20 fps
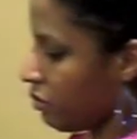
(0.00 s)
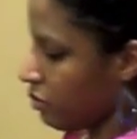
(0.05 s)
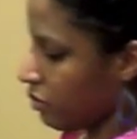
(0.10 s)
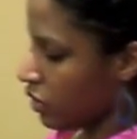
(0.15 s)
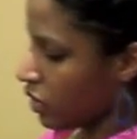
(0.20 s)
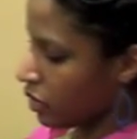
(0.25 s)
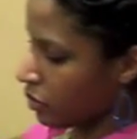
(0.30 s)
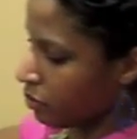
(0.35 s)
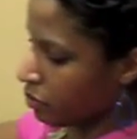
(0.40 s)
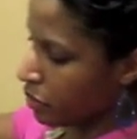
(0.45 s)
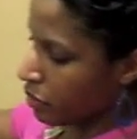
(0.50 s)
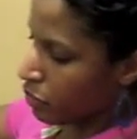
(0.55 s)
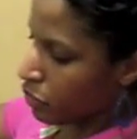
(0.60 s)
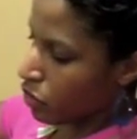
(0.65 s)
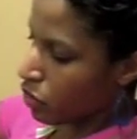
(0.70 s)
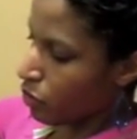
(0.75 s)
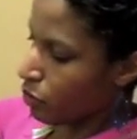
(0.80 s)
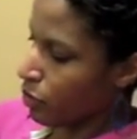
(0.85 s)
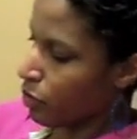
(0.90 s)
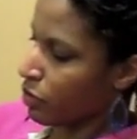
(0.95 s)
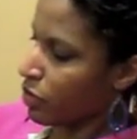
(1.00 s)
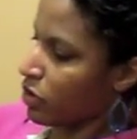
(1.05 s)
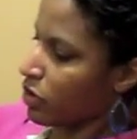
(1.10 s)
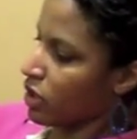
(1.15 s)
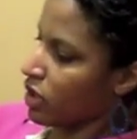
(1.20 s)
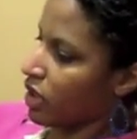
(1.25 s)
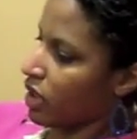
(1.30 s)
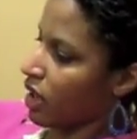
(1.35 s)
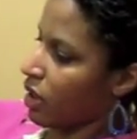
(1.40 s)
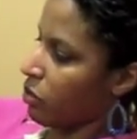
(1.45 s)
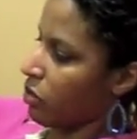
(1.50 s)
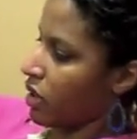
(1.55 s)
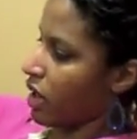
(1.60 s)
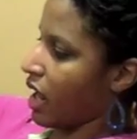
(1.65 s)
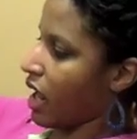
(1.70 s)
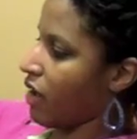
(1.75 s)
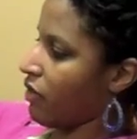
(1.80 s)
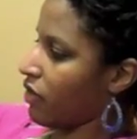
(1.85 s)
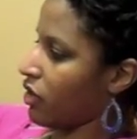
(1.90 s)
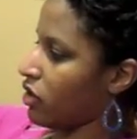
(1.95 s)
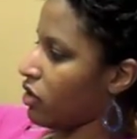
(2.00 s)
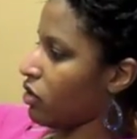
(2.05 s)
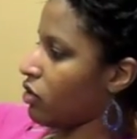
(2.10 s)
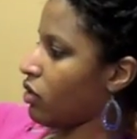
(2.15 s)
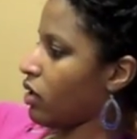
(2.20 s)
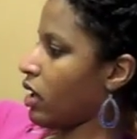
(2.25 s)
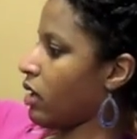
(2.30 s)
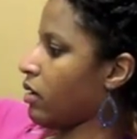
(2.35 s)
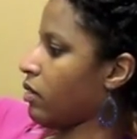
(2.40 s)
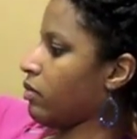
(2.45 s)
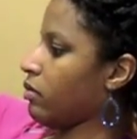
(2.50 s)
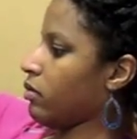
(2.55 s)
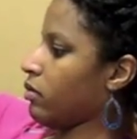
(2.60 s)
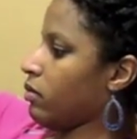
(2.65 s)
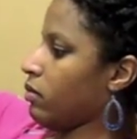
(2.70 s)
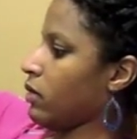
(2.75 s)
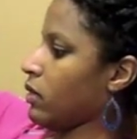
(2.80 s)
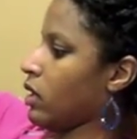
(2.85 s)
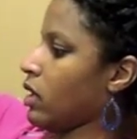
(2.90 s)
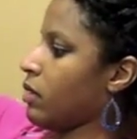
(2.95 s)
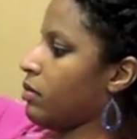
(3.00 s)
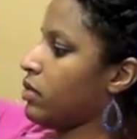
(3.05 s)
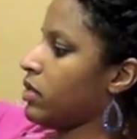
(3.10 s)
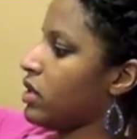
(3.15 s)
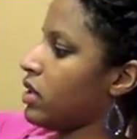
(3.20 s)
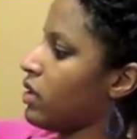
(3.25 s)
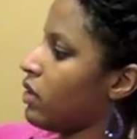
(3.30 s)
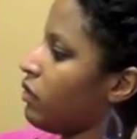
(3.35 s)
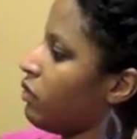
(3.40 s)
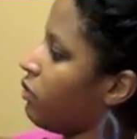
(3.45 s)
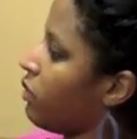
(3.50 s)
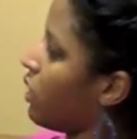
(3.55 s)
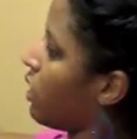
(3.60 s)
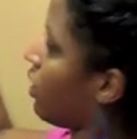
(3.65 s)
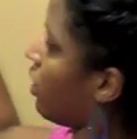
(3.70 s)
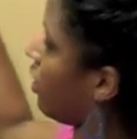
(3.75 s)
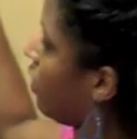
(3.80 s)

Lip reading: You can put between a cup and a half and 2 cups of butter.